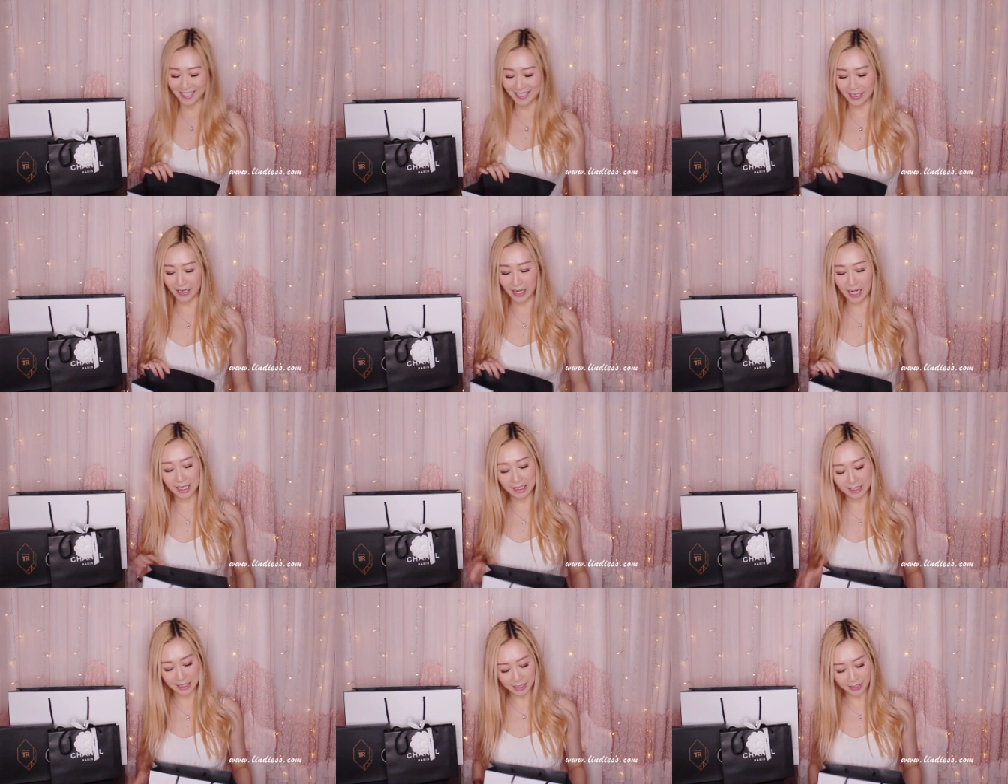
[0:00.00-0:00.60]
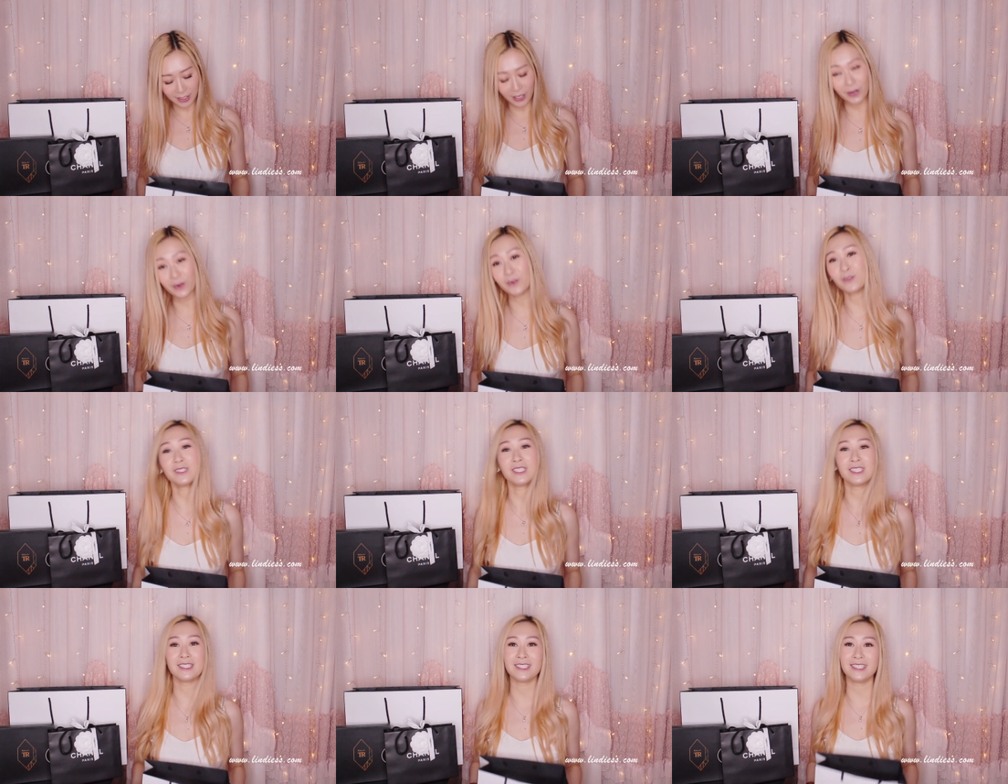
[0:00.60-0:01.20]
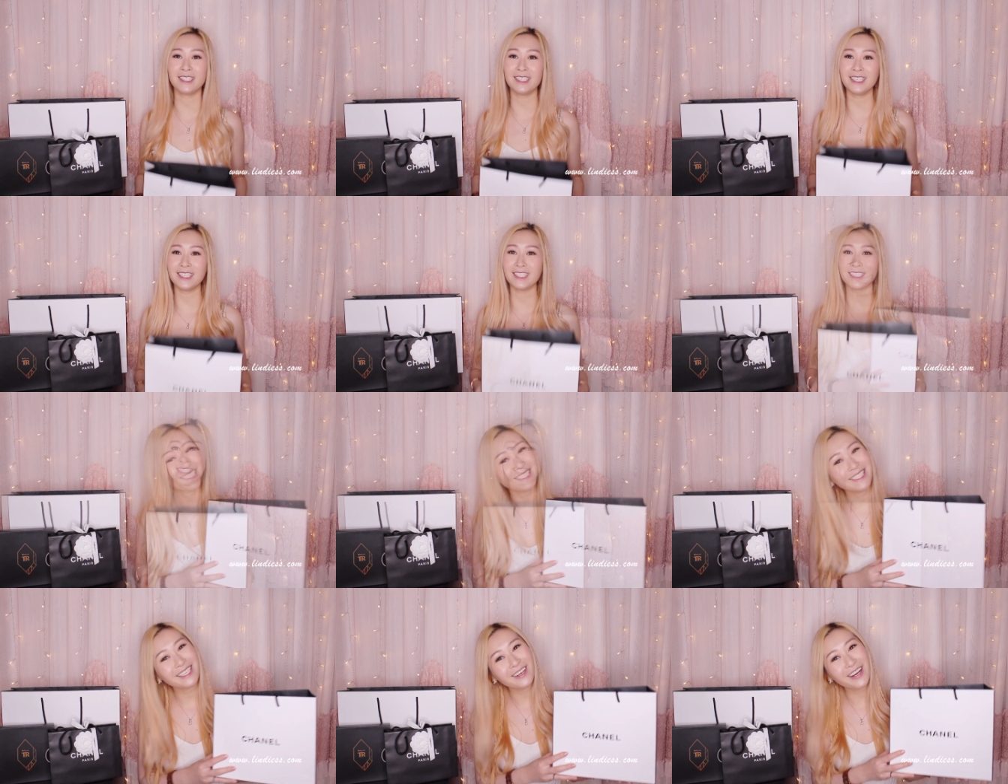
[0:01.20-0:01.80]
So I'll just hold this
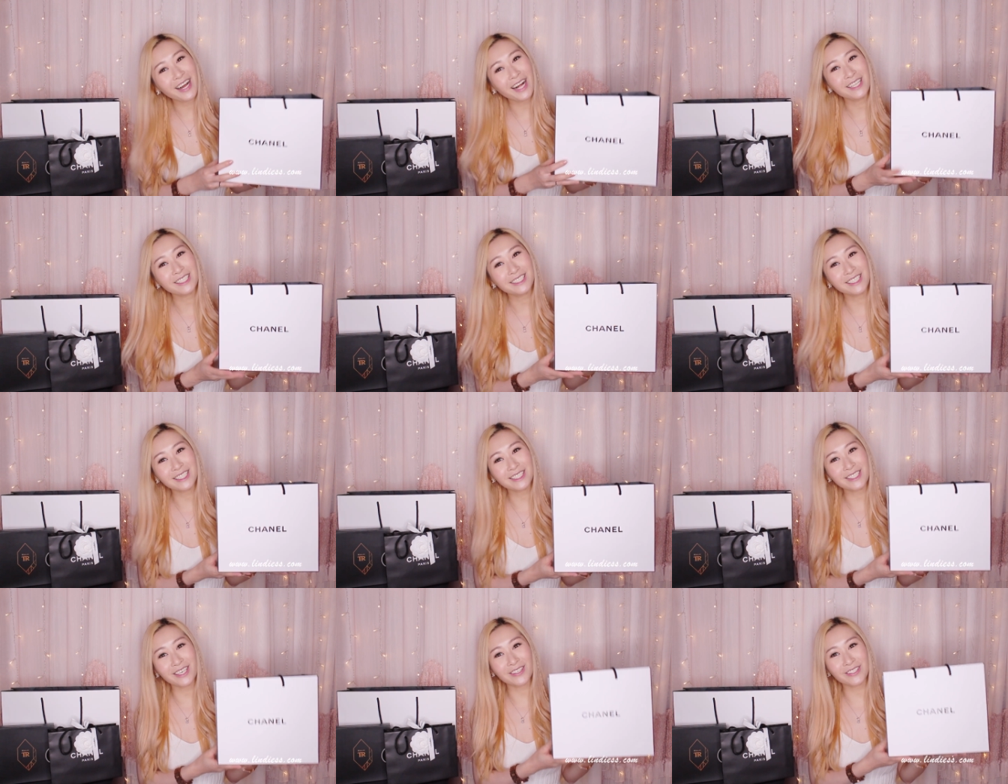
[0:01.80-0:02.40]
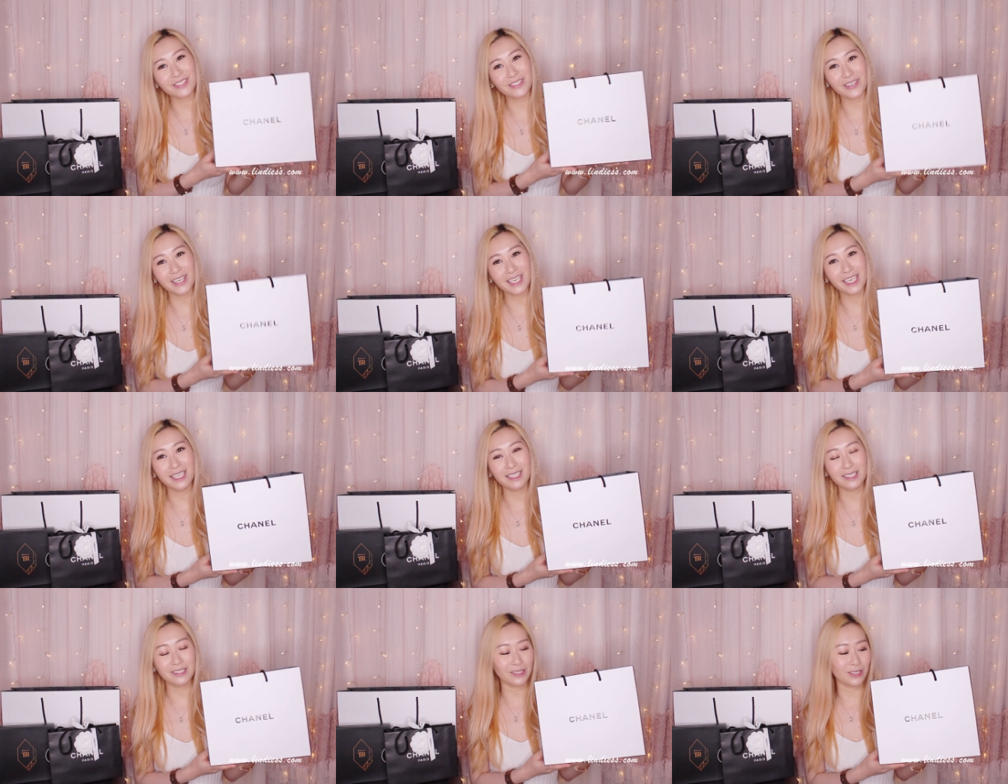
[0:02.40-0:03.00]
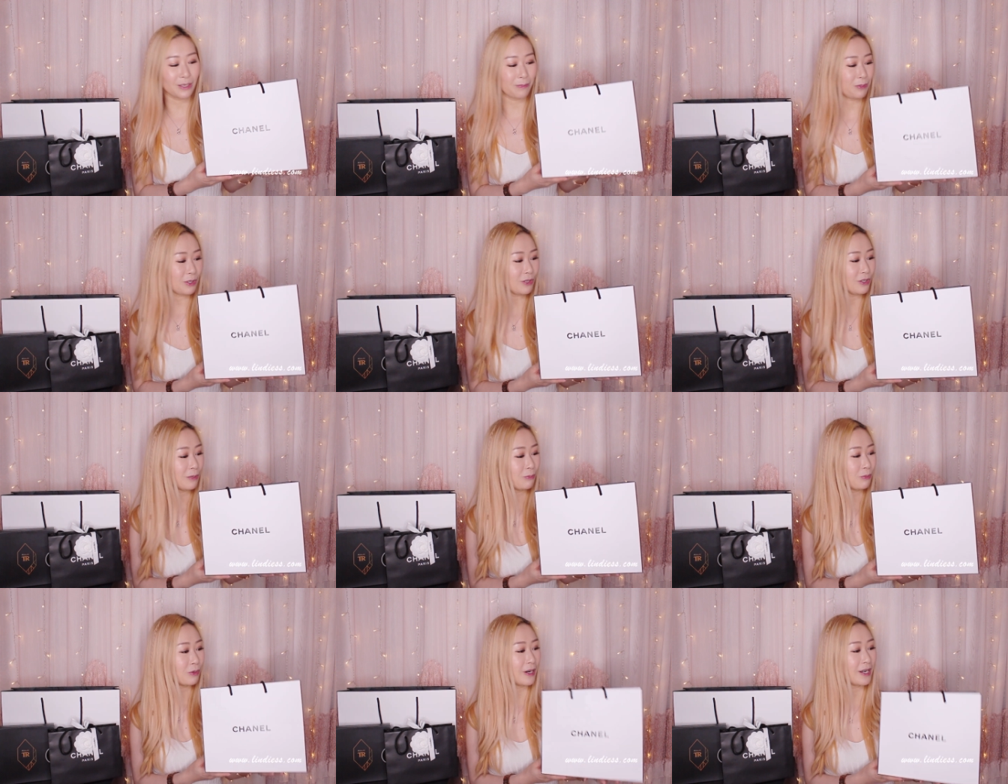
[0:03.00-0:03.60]
here. So I'll just go straight into the
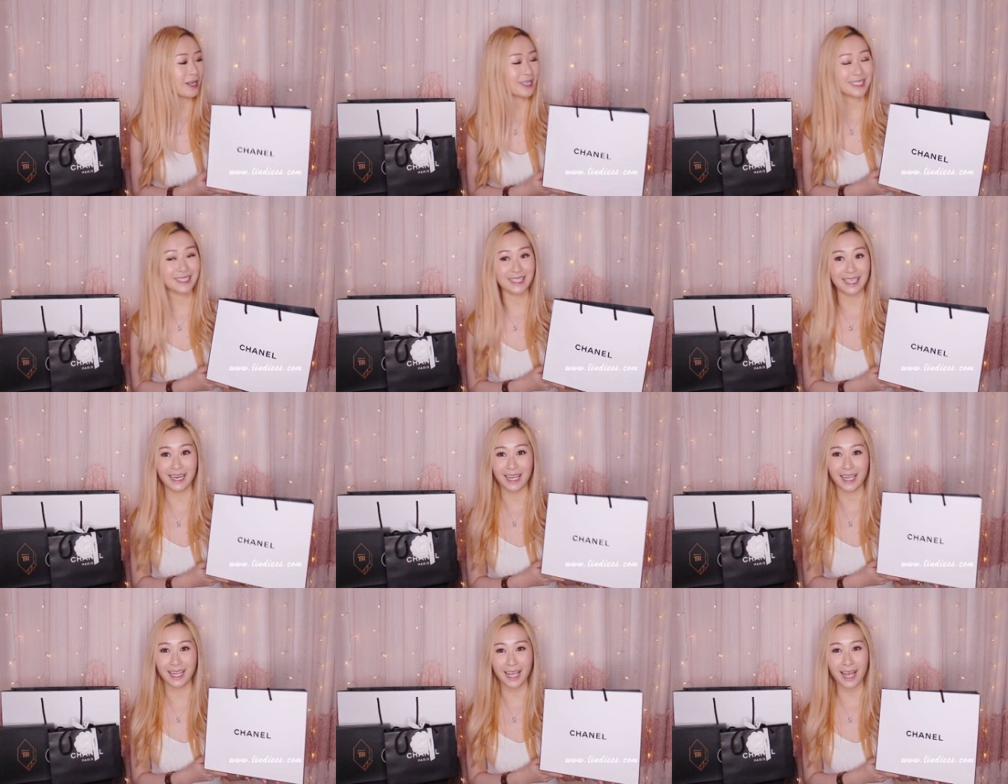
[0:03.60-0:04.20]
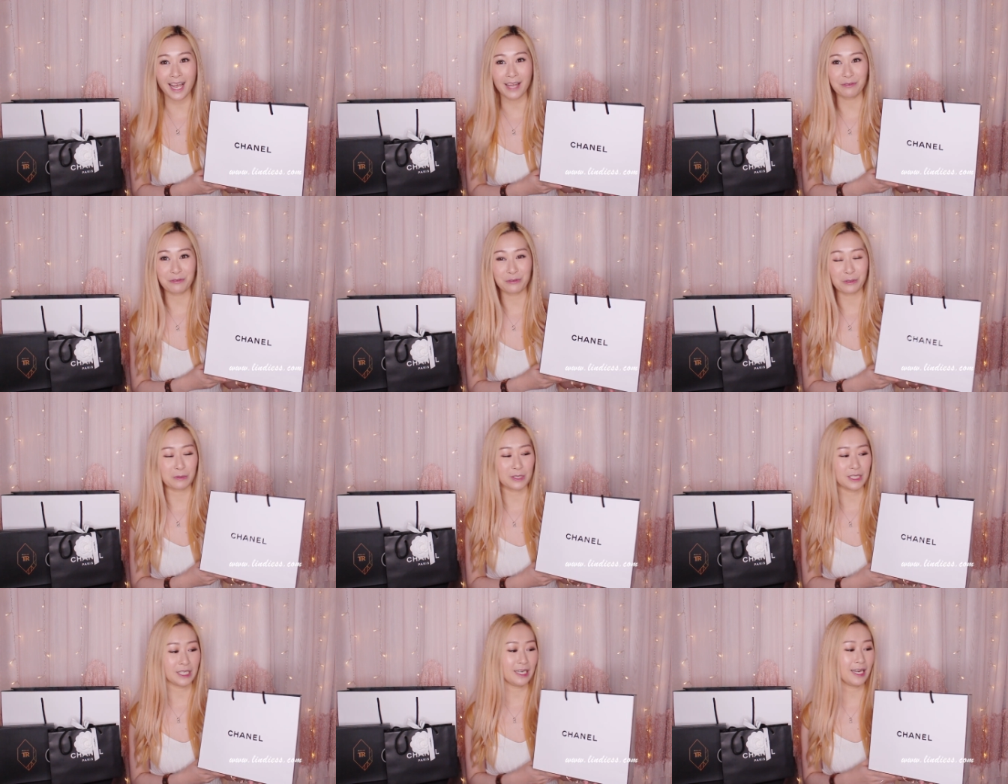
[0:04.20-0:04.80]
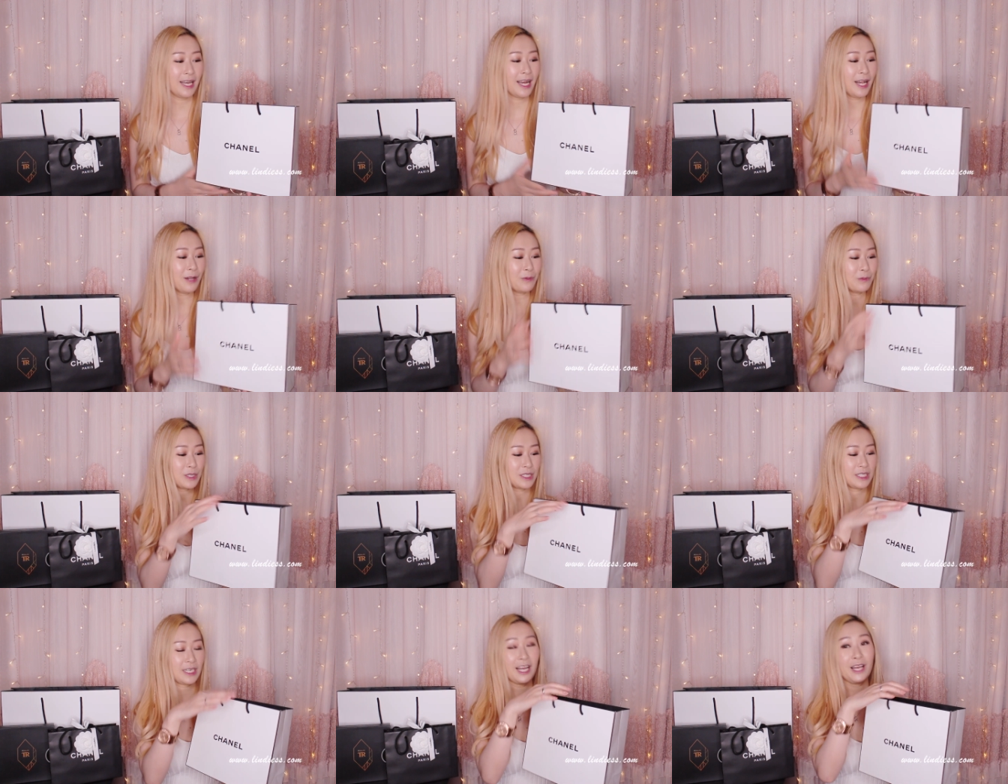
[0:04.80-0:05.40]
beauty products that I got from
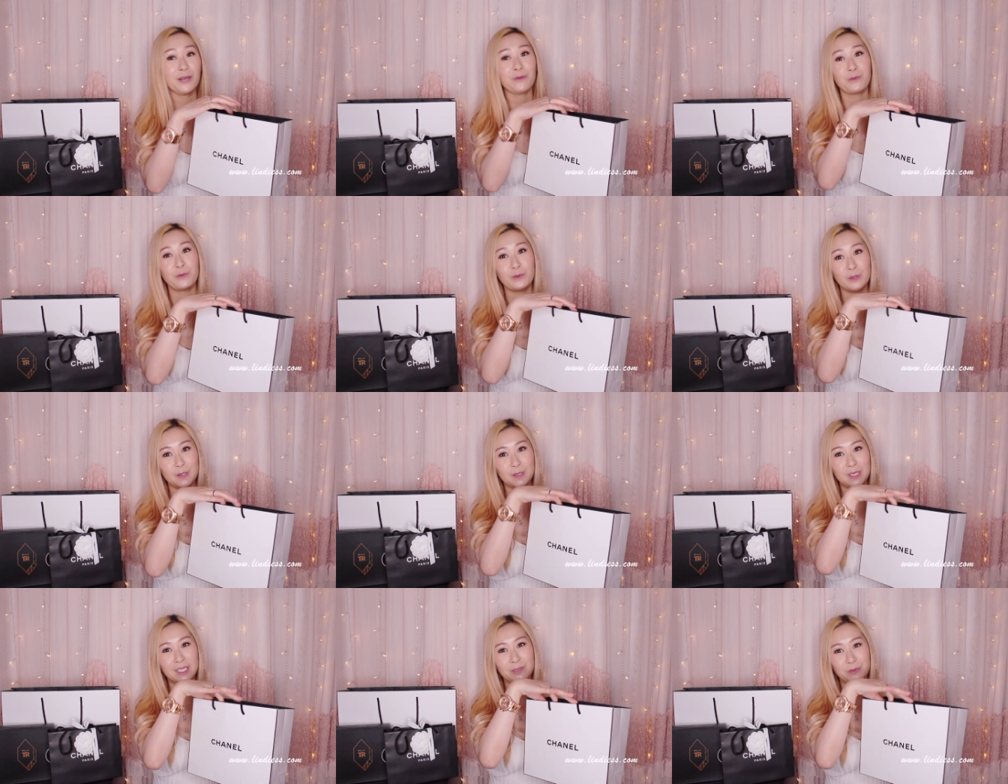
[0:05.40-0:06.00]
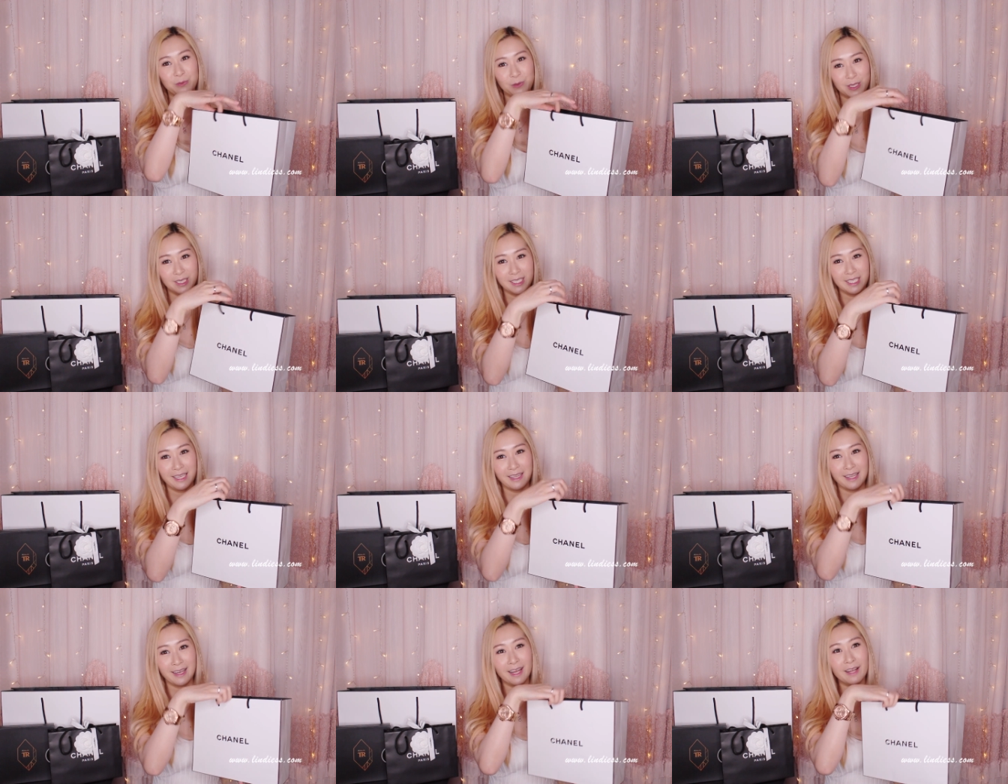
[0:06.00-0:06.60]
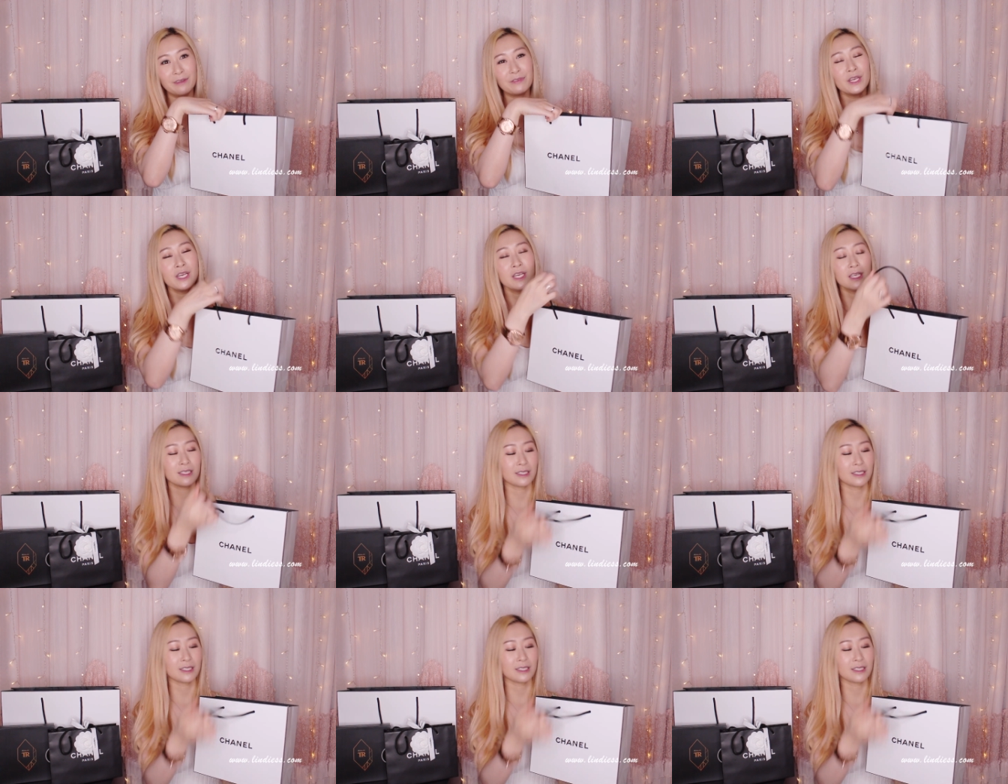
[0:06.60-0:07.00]
Chanel, which I really love.